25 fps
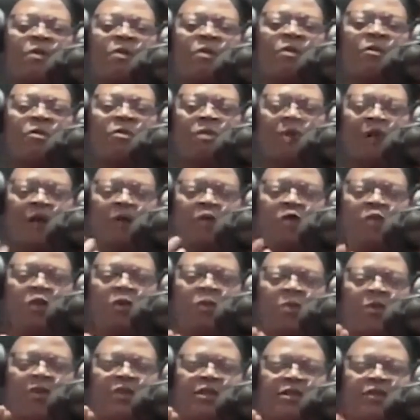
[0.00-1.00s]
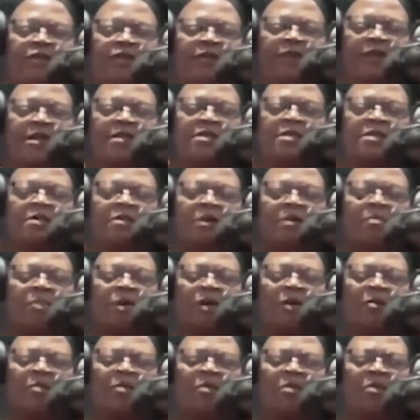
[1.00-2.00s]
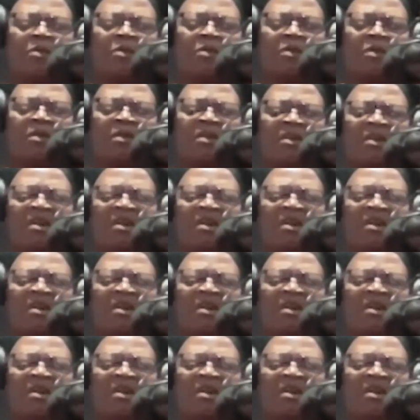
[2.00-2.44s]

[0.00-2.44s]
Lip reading: when you're motivating the people,